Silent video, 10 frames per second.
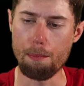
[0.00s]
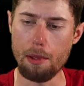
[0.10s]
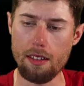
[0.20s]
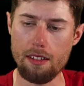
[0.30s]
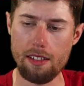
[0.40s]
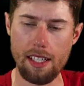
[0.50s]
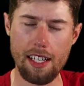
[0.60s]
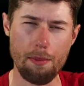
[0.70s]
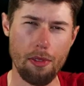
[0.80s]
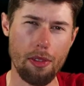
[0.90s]
beers that
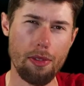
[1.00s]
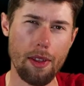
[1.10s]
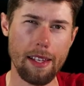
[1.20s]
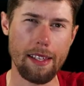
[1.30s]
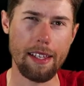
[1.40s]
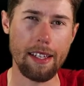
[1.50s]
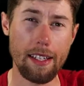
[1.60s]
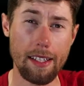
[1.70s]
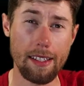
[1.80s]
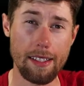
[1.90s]
I'm
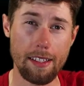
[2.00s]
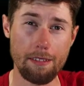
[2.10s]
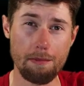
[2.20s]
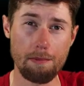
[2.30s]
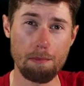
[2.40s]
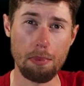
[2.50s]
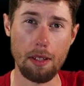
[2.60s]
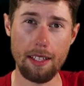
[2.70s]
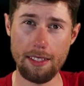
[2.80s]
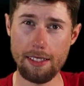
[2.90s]
thinking of
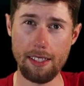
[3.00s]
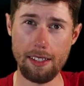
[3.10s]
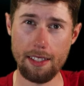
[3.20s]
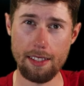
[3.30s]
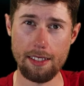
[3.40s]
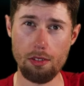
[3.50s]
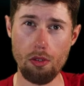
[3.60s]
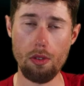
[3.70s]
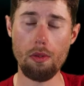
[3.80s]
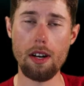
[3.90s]
placing this
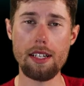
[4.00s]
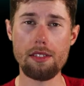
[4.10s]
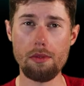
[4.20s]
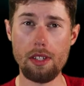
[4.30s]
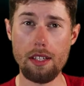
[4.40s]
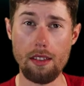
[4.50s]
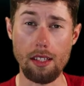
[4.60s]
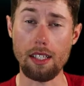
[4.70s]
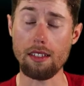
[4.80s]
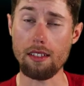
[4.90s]
score-wise with,
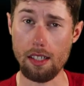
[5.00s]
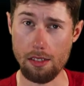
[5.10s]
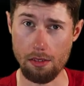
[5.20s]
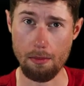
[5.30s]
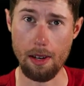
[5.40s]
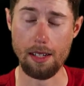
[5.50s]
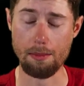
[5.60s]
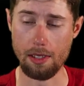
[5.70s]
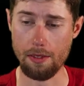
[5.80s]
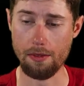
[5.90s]
it does remind
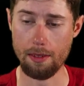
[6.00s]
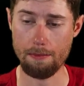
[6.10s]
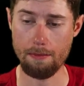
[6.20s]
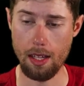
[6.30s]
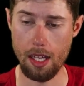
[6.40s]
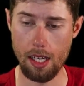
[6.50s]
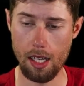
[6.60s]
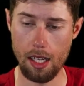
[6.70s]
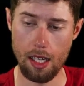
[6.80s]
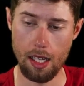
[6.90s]
me of them.
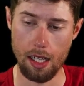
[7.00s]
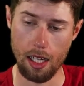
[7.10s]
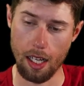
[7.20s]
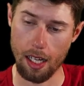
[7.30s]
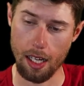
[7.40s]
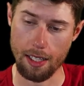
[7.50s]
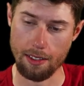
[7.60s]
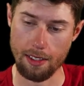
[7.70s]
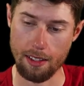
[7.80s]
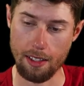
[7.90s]
I
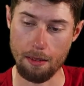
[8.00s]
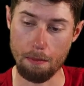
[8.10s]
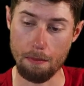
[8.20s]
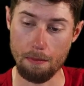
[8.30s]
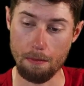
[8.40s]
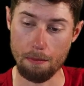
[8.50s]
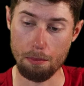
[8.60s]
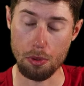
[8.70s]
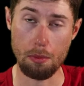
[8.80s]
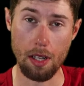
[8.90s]
see the
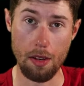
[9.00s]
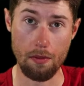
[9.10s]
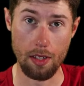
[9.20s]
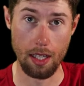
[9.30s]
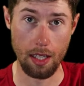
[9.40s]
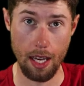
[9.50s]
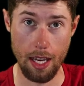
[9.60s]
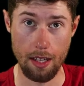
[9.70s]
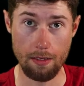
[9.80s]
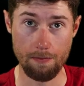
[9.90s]
blueberry vanilla
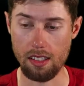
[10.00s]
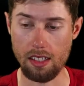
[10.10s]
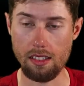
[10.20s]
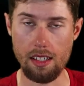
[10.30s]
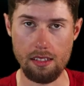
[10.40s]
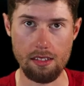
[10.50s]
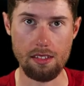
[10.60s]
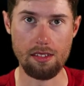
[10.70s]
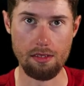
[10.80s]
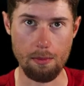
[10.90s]
ale. It
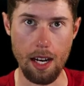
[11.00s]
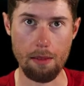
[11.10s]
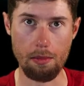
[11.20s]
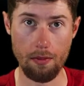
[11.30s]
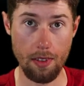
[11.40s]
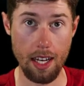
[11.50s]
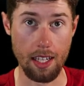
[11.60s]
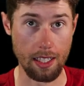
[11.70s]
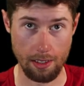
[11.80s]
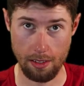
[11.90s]
does remind me of that,
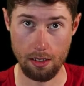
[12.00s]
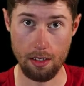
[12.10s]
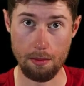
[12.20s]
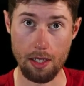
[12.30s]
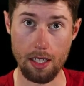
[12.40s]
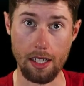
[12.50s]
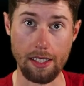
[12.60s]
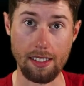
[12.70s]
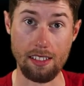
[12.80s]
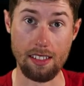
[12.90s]
and it's going to be
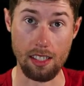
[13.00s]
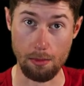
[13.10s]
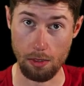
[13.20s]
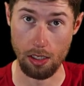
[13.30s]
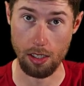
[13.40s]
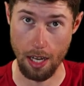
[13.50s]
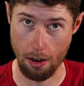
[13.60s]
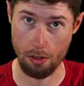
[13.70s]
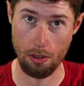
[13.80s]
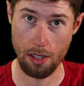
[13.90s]
in a similar
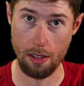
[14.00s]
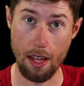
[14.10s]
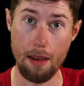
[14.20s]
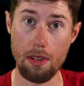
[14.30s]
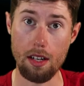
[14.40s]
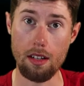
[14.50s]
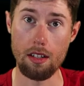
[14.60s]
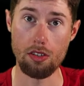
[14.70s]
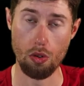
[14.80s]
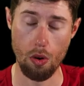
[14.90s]
territory to that beer
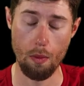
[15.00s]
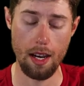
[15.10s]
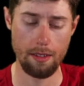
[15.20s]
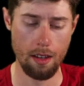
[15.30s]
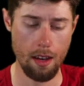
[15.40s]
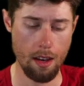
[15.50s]
score-wise.